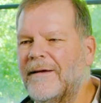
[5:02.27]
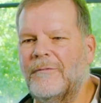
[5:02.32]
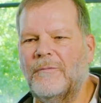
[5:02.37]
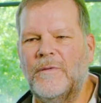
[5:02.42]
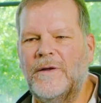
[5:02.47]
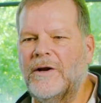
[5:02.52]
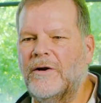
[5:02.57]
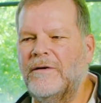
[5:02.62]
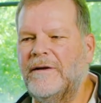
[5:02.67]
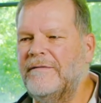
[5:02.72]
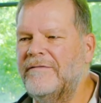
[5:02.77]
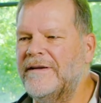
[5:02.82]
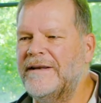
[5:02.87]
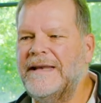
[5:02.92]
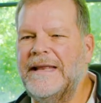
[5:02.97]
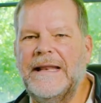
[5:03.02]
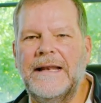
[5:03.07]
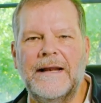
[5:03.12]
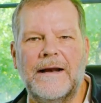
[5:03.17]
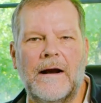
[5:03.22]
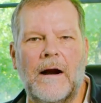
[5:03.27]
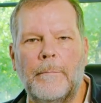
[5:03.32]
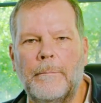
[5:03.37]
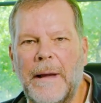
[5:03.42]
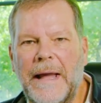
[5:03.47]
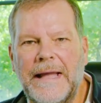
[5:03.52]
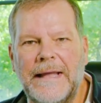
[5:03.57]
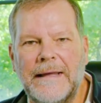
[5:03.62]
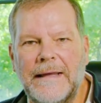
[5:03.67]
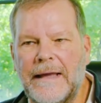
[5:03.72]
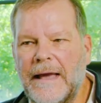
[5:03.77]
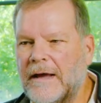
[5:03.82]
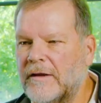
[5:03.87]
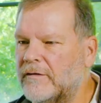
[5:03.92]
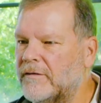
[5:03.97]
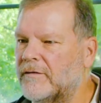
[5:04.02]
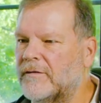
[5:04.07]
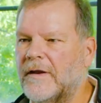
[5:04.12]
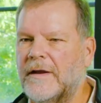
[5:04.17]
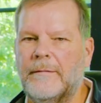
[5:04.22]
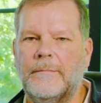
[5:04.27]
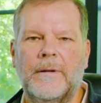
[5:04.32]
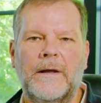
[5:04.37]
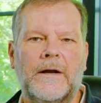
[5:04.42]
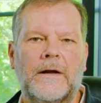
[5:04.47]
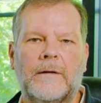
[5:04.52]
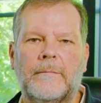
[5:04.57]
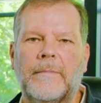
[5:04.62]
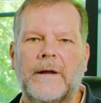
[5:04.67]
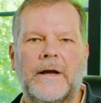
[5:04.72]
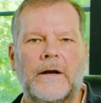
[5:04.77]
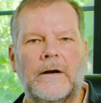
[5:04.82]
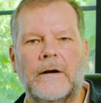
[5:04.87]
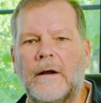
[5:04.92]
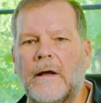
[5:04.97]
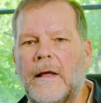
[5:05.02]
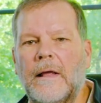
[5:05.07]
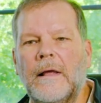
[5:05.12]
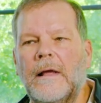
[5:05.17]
We don't even need it. Our bank accounts is getting bigger and bigger.